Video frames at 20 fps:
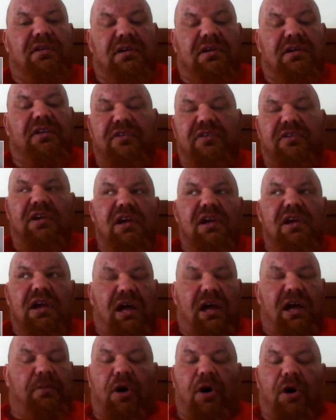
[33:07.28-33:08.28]
And
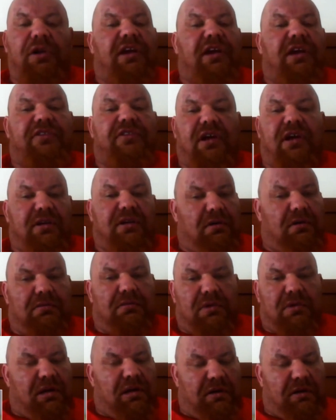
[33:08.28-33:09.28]
I'm honest. I
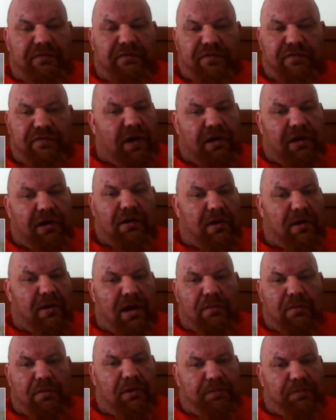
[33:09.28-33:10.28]
don't fanny
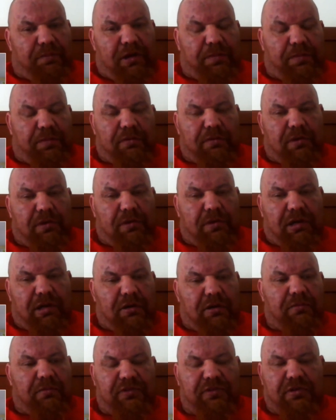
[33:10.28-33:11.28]
around with people when it
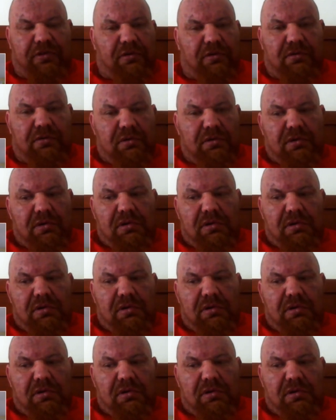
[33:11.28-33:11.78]
comes to,